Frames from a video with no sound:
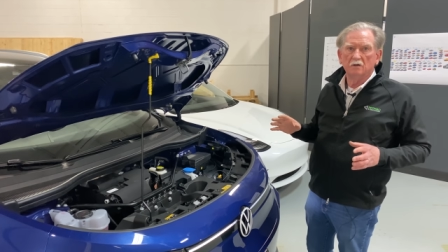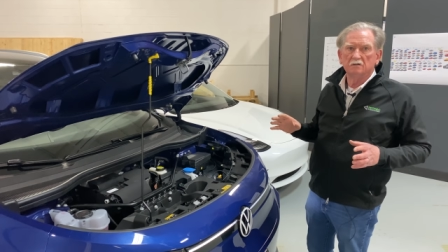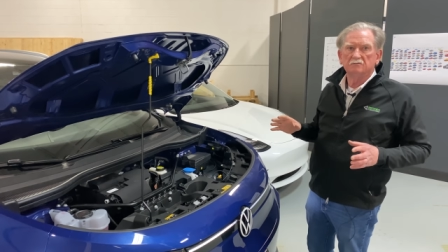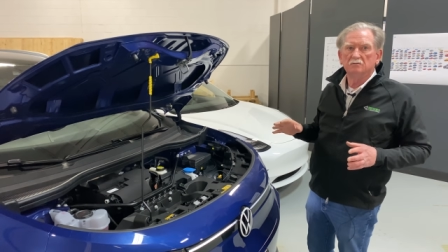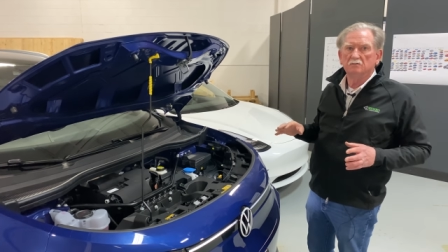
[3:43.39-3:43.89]

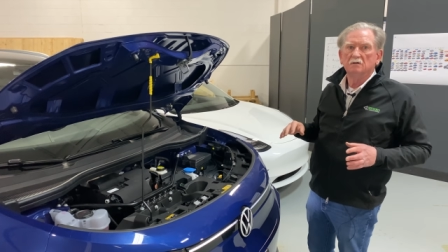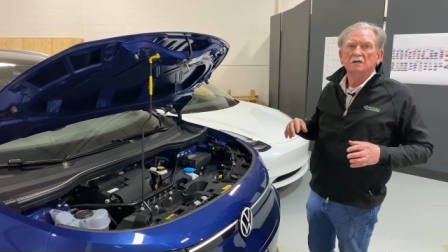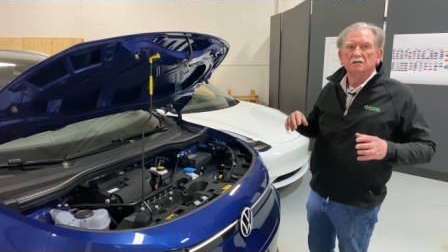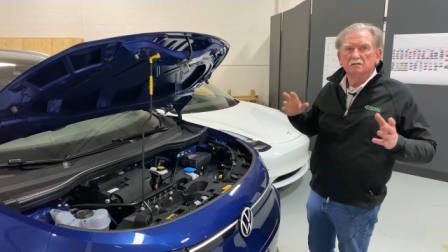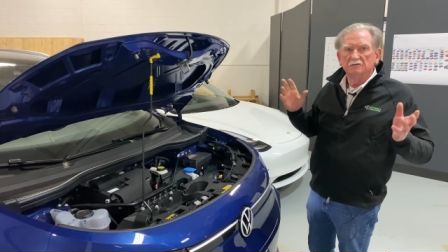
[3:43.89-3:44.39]
uh, to
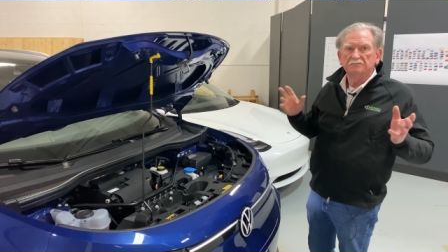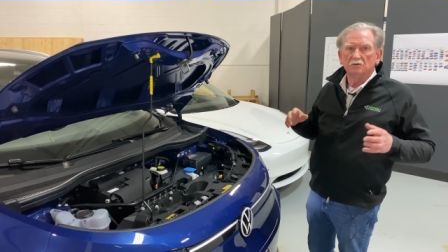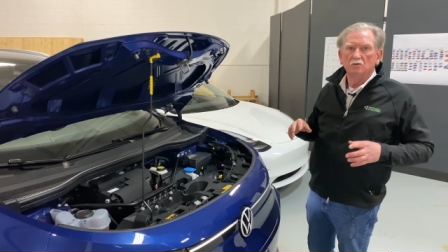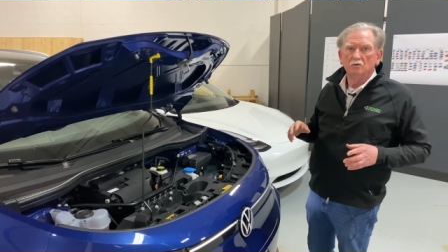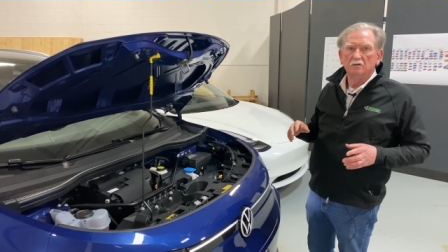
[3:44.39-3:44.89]
lift
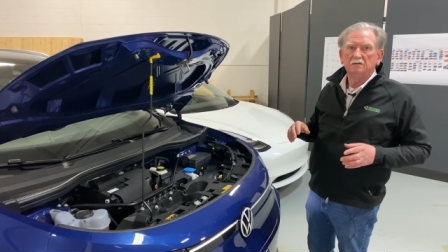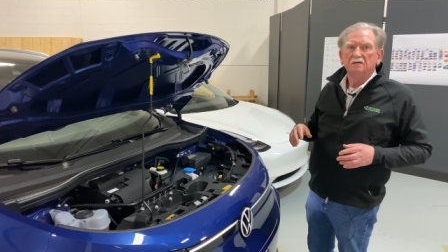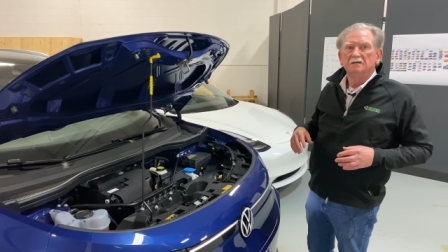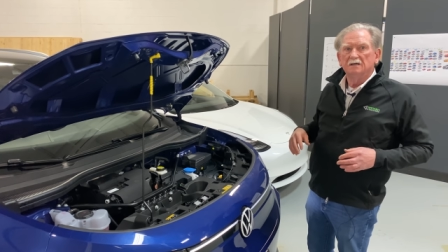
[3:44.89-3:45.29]
the hood,